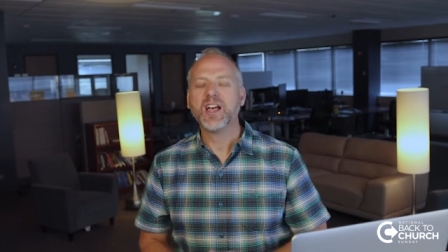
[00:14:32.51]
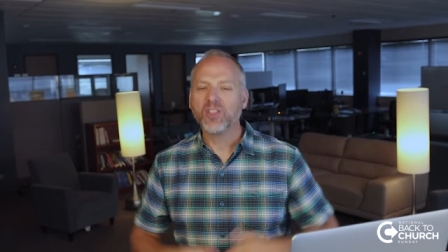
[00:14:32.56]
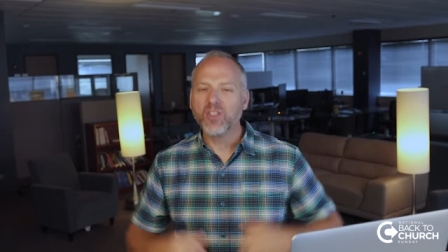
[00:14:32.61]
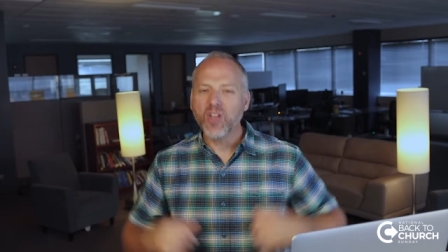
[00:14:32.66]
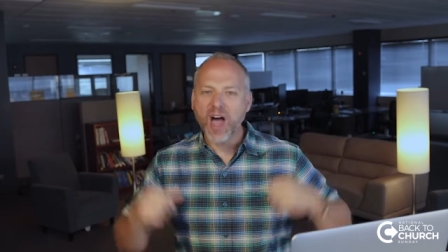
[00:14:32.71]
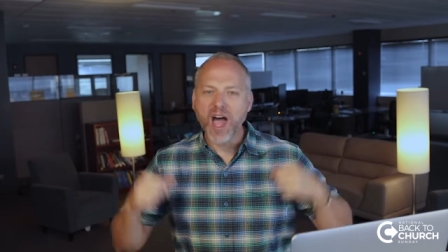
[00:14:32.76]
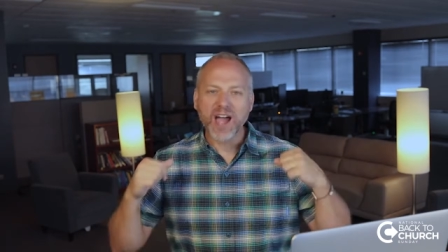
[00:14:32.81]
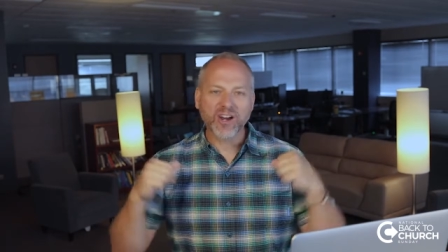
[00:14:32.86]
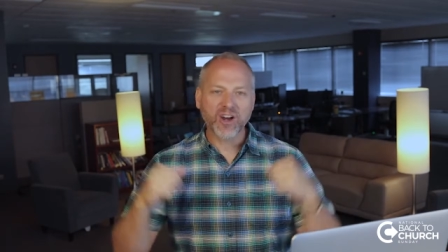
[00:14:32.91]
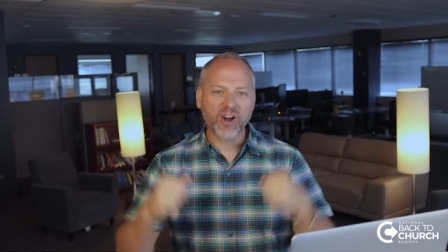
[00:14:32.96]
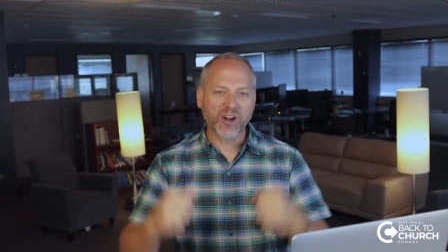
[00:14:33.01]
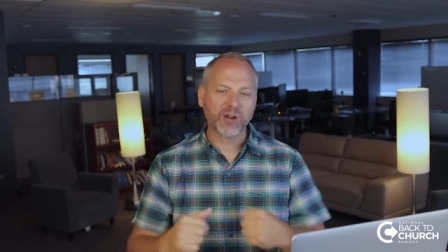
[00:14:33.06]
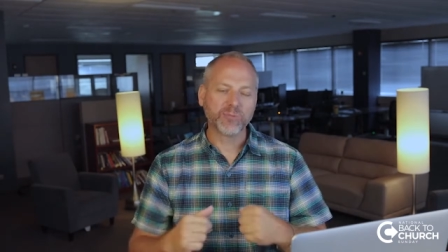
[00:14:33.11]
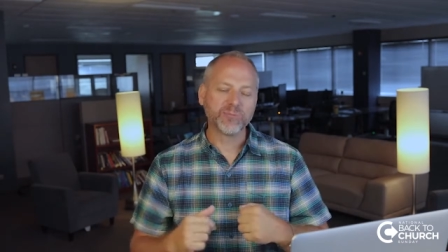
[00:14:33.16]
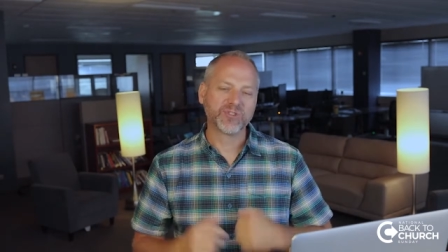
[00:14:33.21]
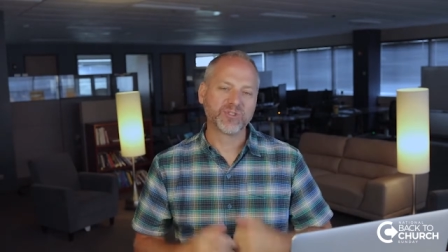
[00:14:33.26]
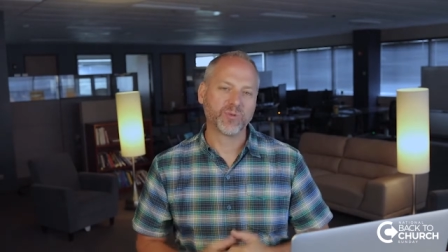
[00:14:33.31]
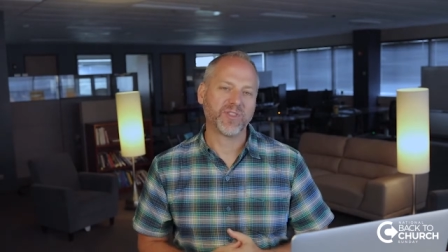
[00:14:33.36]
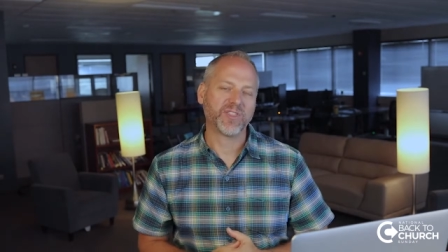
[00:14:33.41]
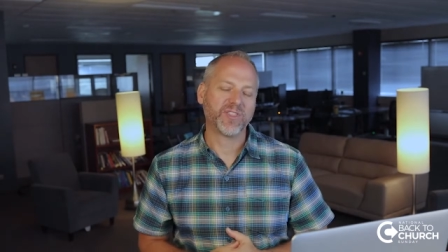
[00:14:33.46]
lock
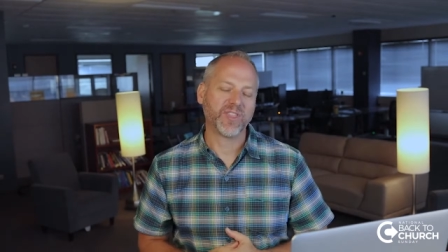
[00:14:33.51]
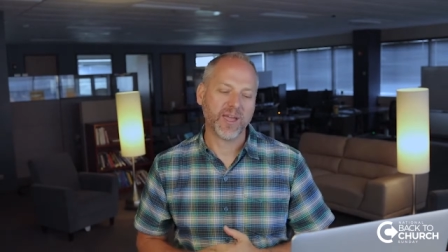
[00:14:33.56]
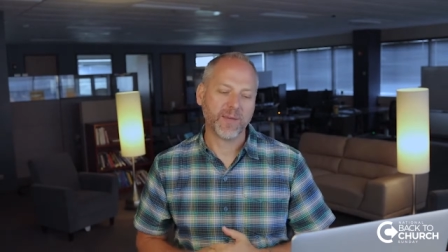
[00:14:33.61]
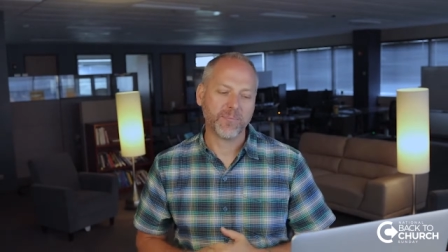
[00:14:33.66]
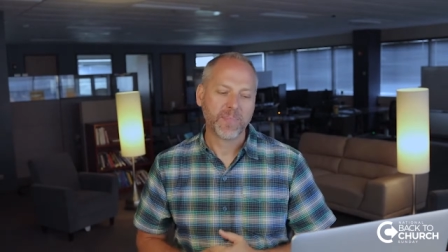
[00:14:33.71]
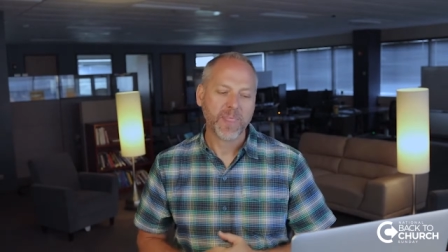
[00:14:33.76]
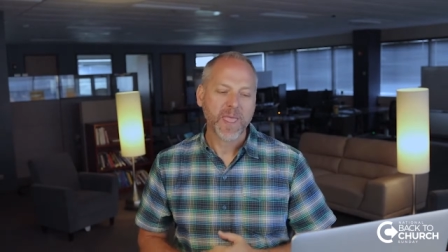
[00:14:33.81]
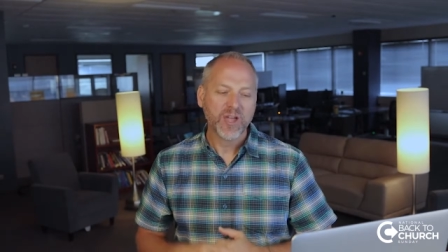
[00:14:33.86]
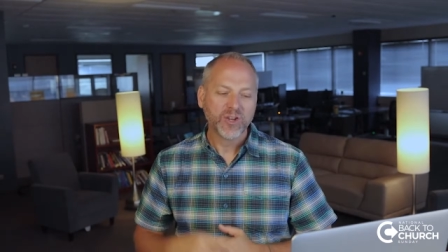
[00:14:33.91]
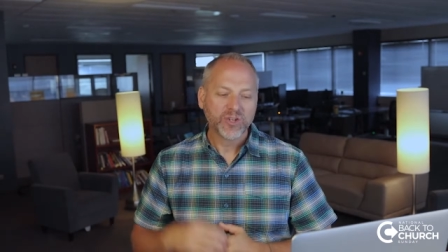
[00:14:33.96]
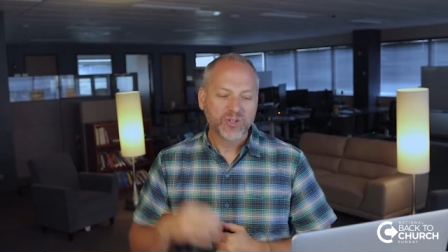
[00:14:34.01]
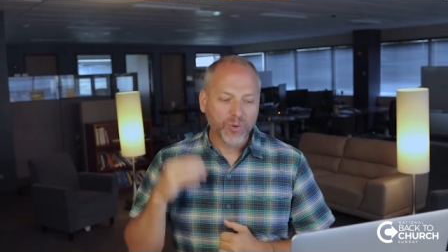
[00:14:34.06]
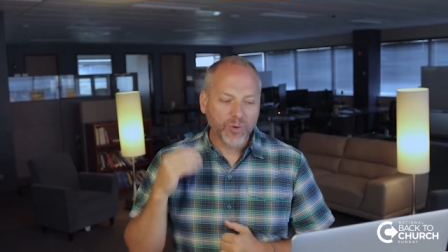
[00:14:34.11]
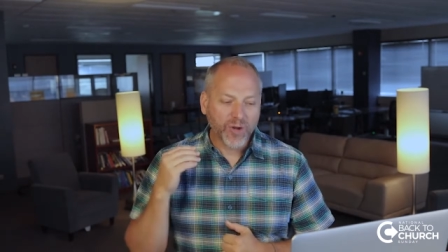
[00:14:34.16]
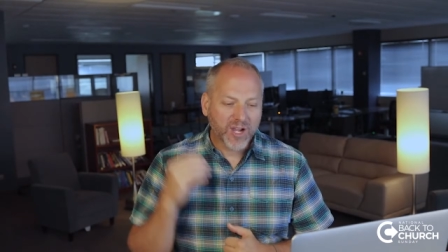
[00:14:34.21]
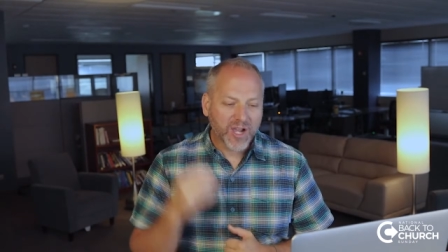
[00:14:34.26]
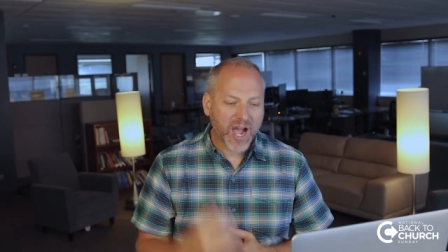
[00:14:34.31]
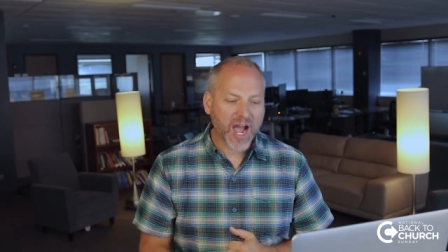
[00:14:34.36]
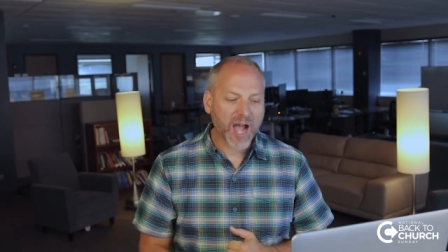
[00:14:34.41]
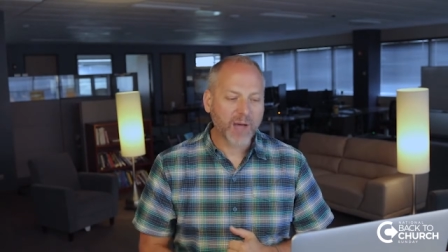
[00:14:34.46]
arms with them to
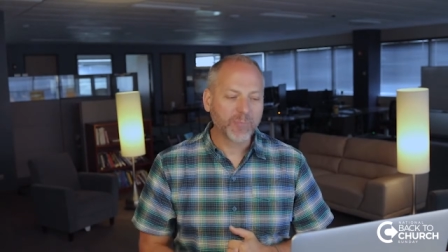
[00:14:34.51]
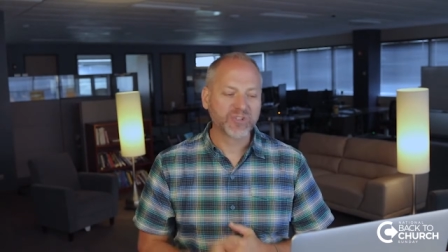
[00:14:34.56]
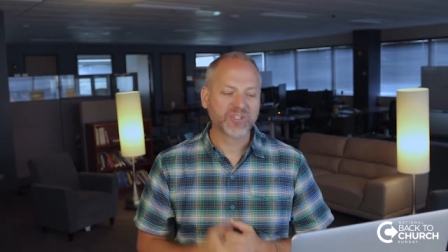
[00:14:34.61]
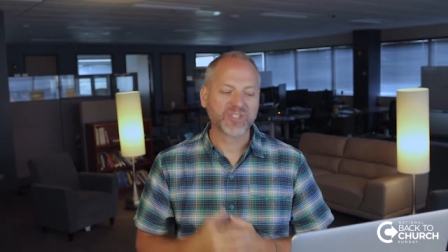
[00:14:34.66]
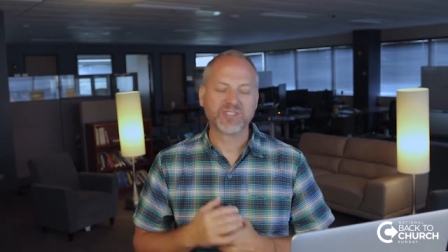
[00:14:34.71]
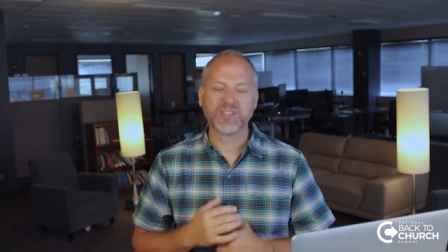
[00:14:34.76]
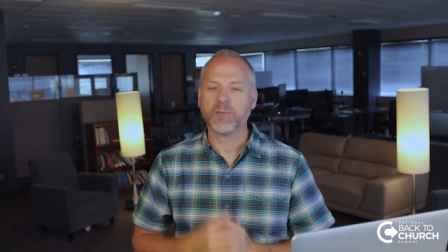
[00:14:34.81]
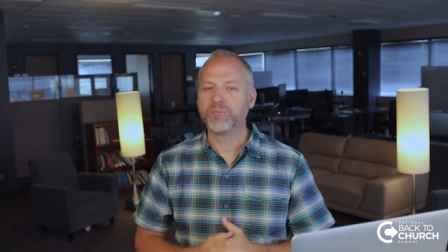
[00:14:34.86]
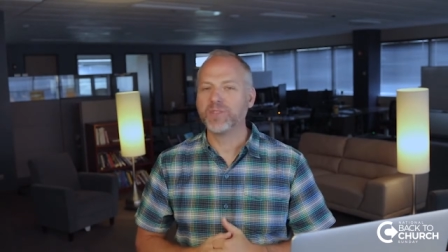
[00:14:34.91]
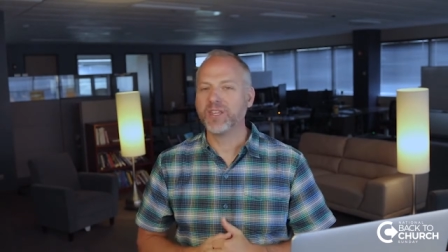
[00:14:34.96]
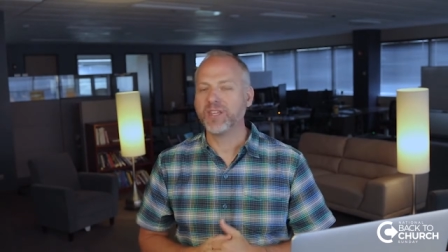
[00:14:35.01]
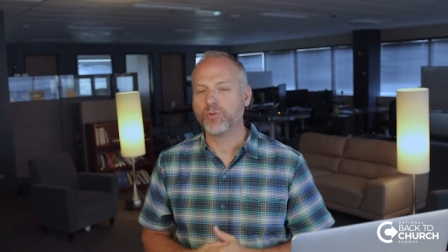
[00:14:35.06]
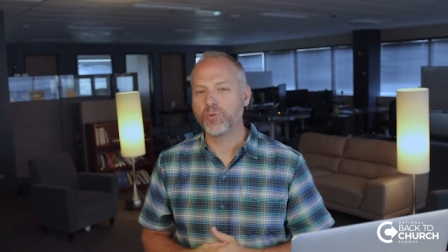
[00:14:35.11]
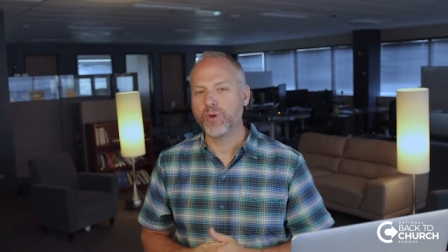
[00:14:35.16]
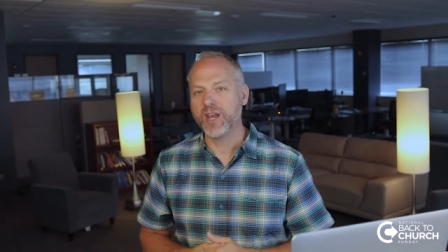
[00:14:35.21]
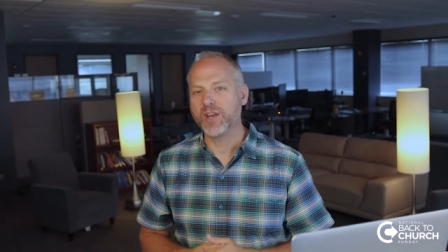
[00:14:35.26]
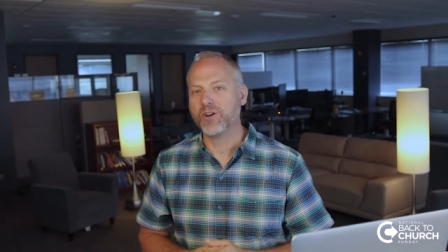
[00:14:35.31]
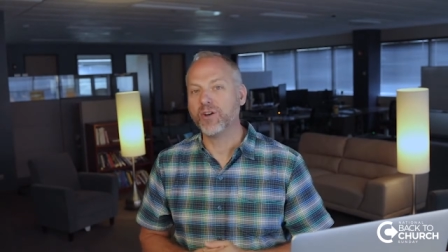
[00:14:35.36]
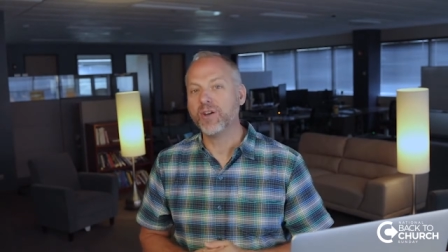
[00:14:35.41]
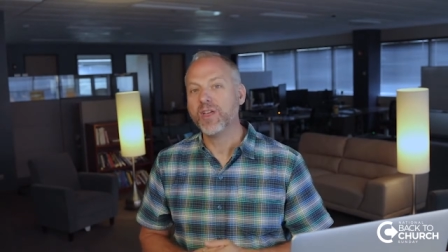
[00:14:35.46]
accomplish something
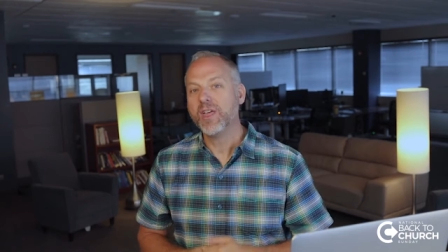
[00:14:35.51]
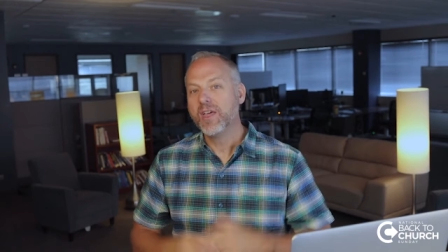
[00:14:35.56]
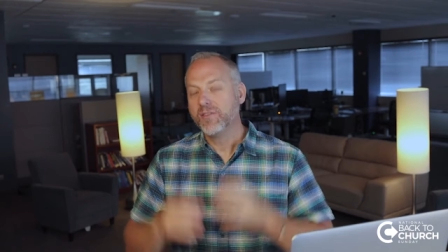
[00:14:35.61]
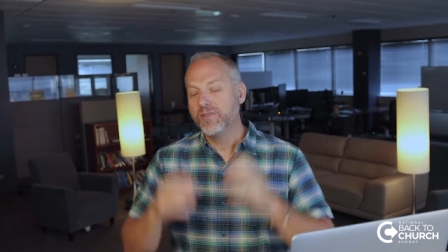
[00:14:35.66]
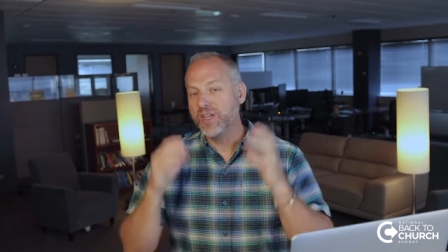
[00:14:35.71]
greater